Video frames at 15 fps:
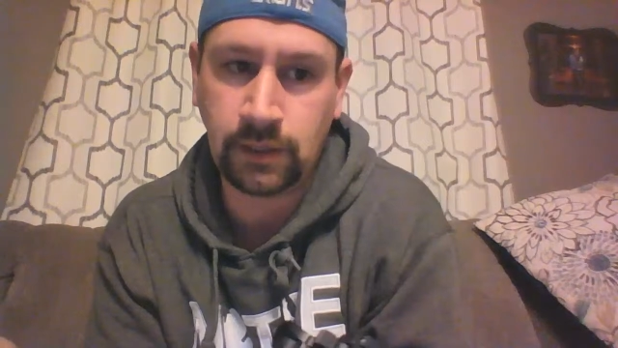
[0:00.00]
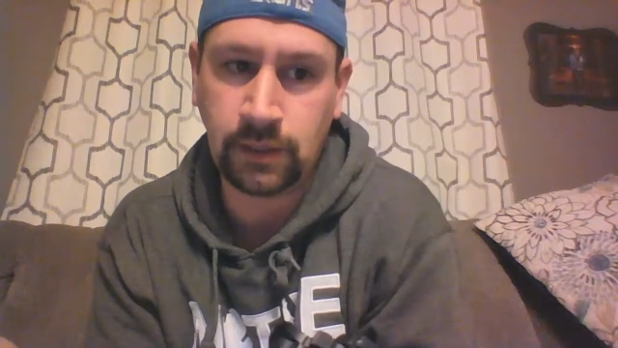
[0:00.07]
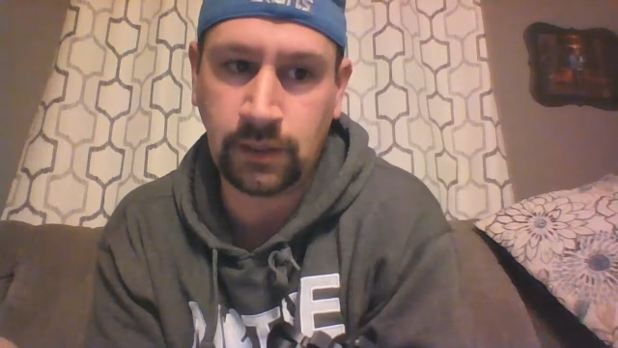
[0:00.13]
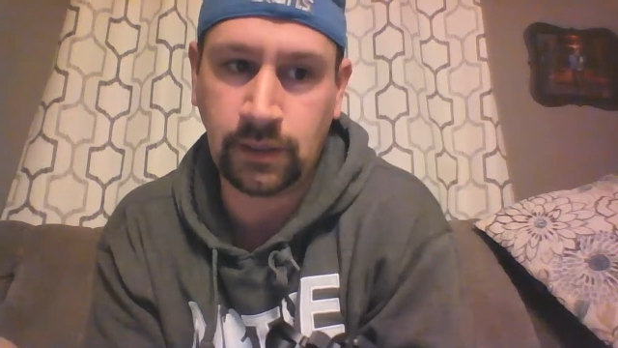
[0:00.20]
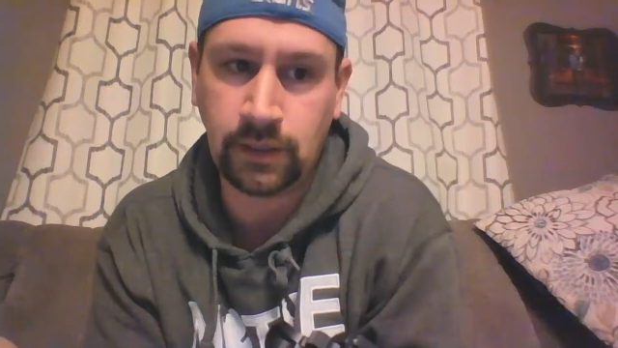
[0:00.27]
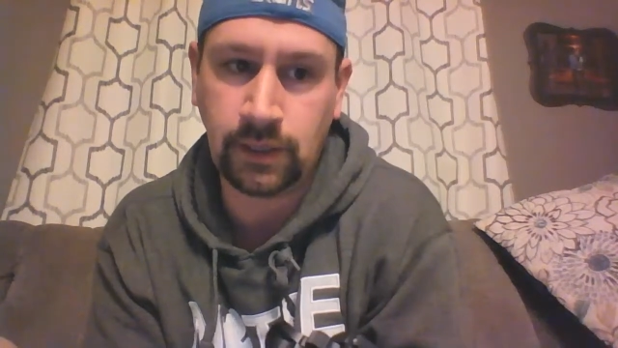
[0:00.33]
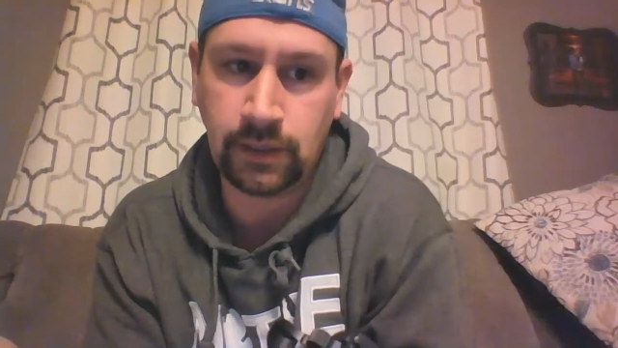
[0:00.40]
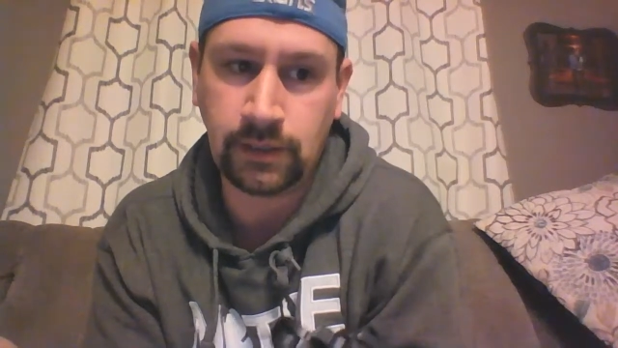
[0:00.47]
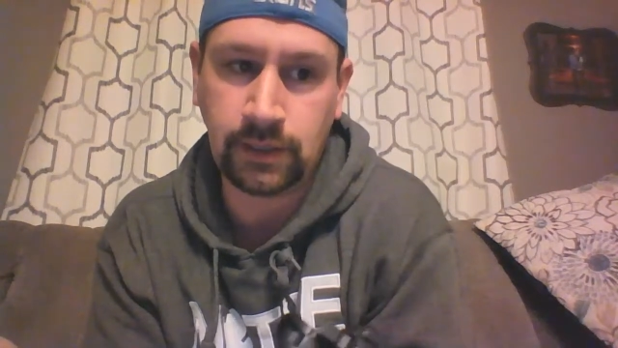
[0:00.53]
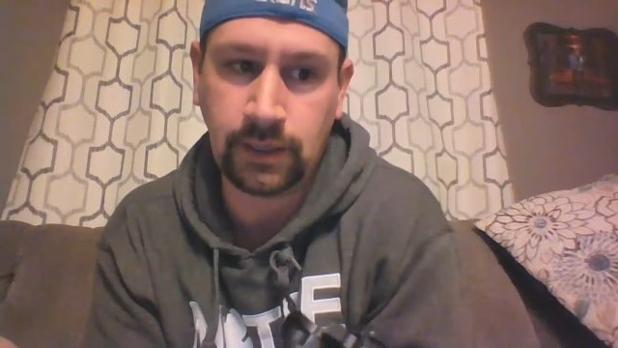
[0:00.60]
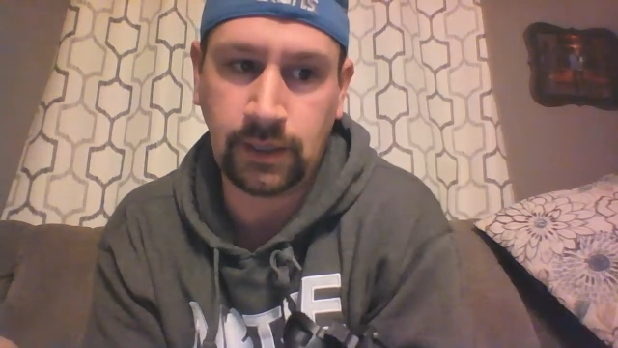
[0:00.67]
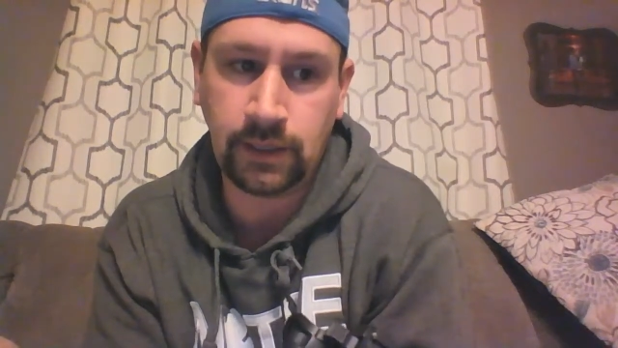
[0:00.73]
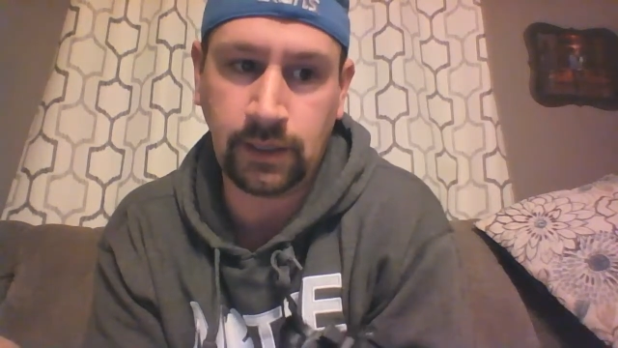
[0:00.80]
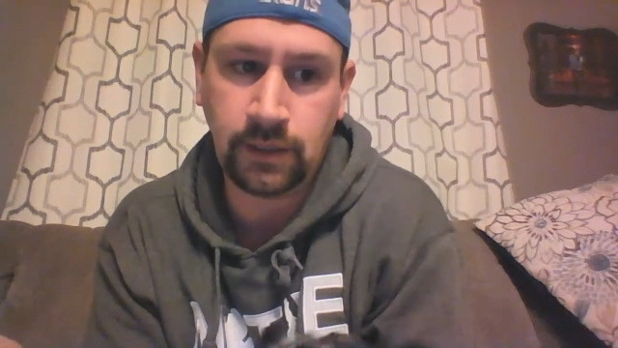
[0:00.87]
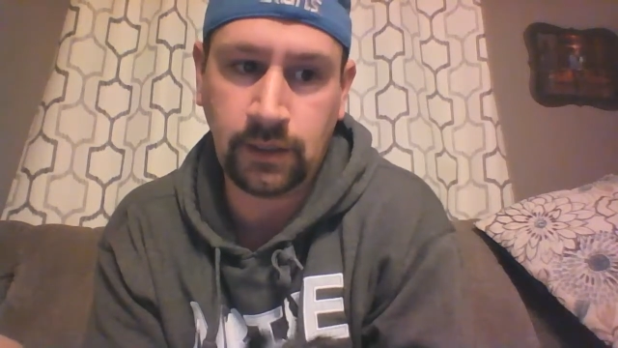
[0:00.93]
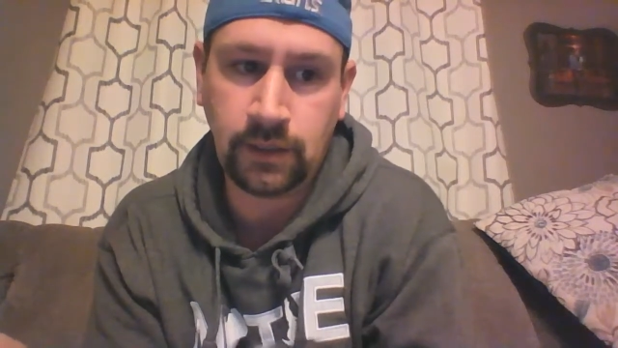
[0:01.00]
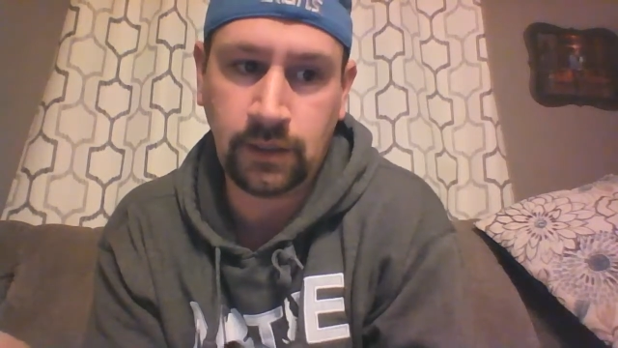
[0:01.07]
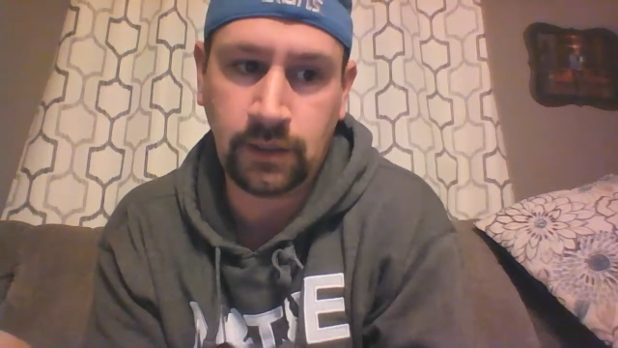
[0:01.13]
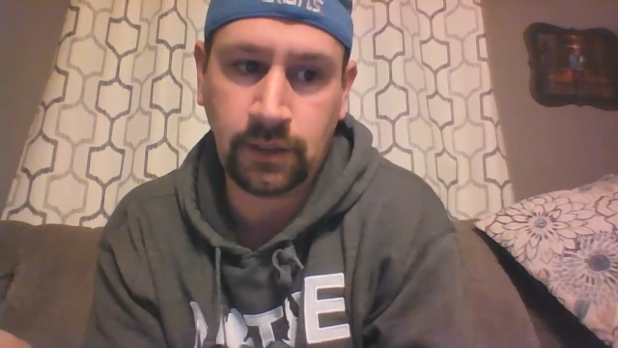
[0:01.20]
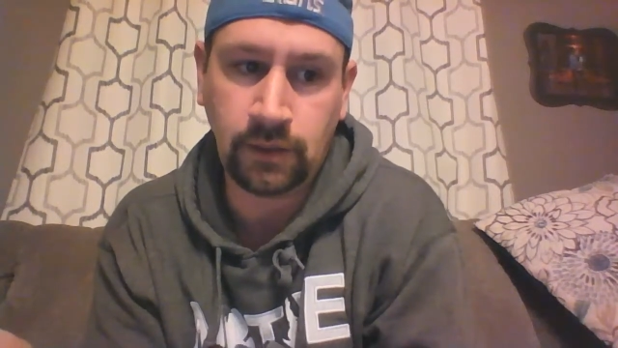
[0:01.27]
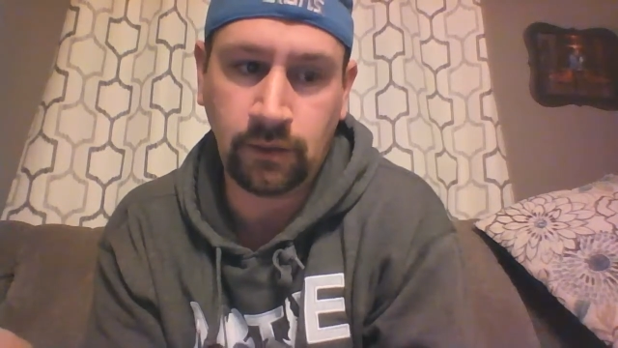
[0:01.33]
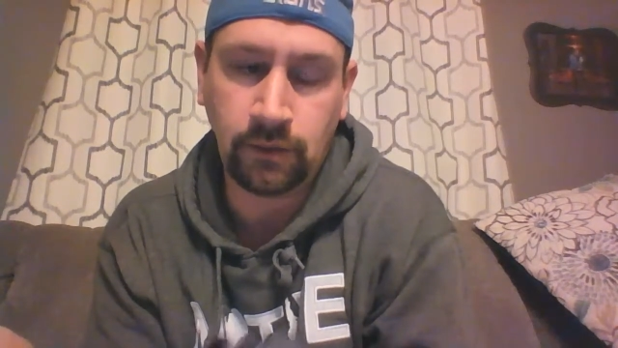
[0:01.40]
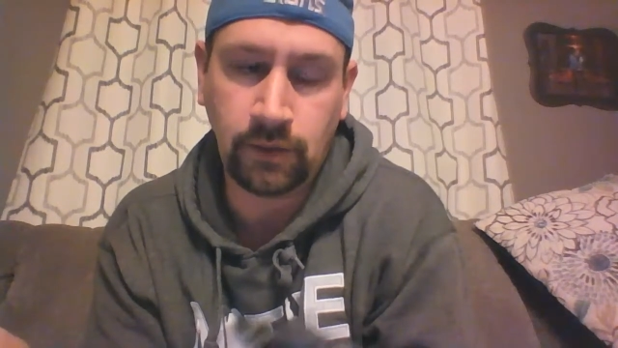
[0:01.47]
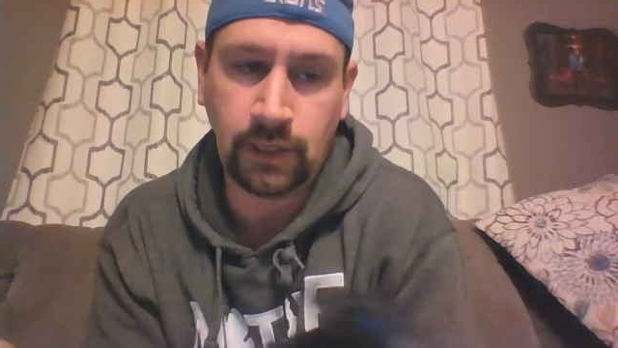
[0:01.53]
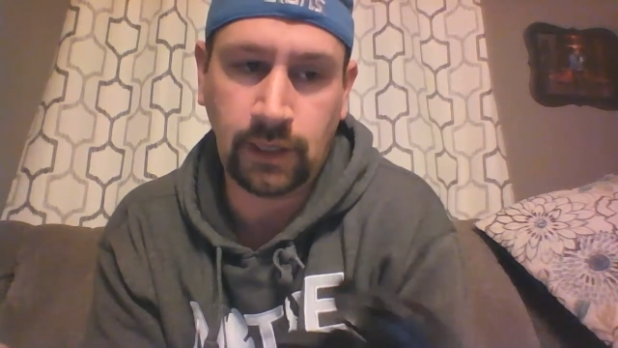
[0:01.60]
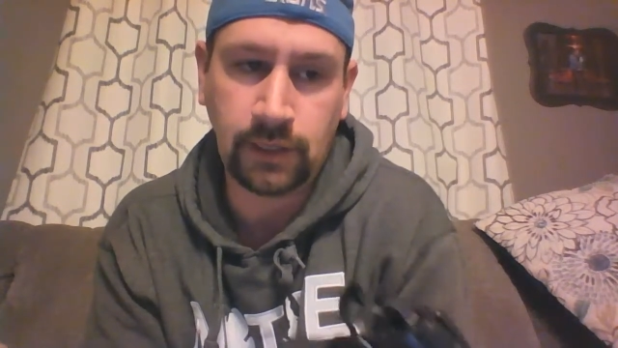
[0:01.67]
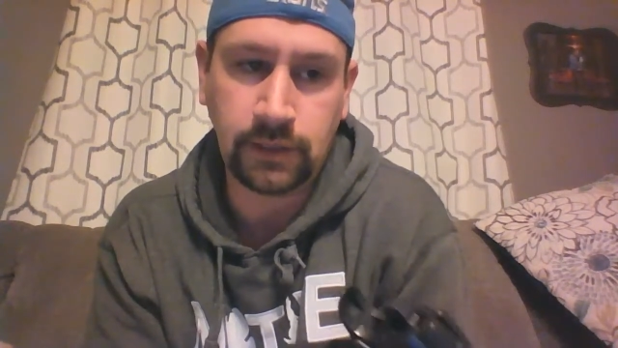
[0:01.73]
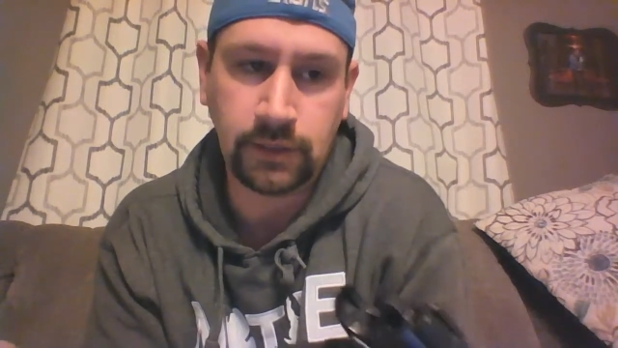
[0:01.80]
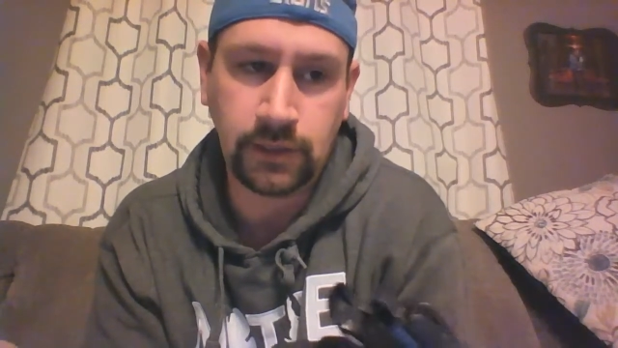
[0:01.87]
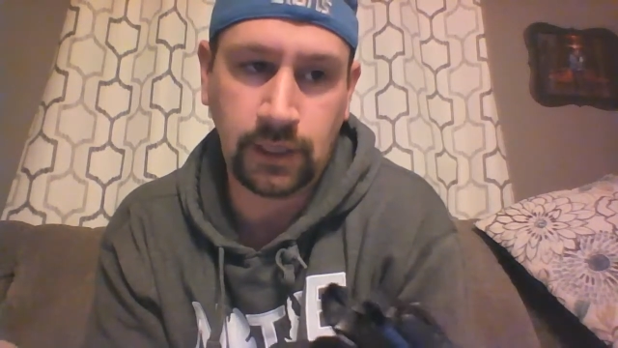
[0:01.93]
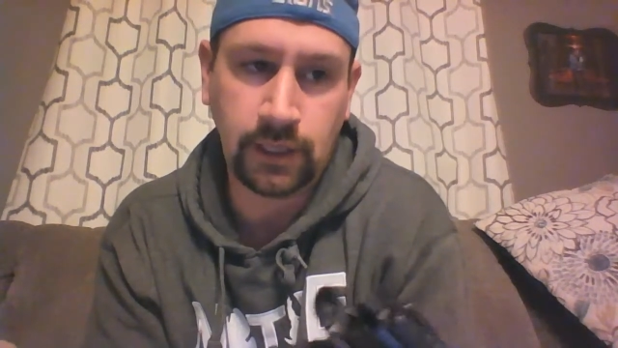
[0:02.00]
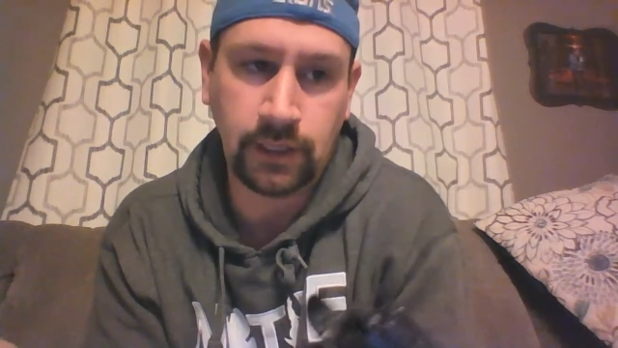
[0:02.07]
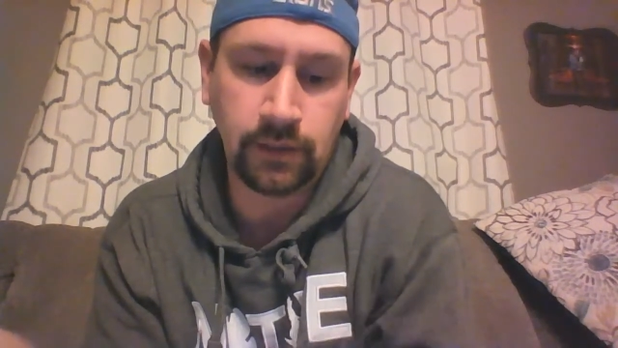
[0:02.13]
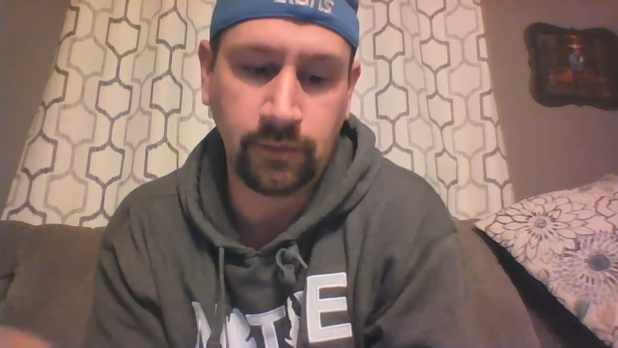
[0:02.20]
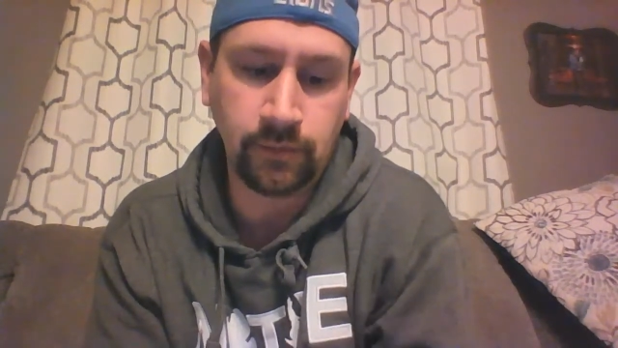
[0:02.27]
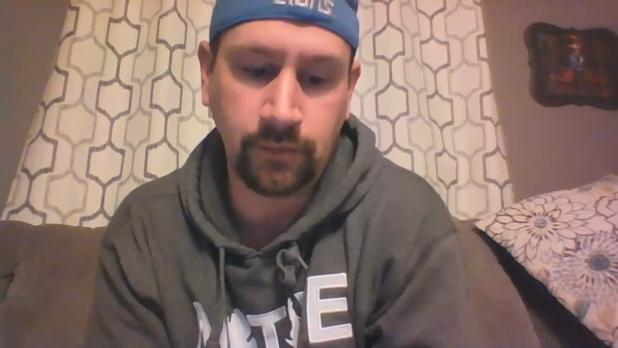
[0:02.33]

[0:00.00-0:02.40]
on it that day, the day I shot it.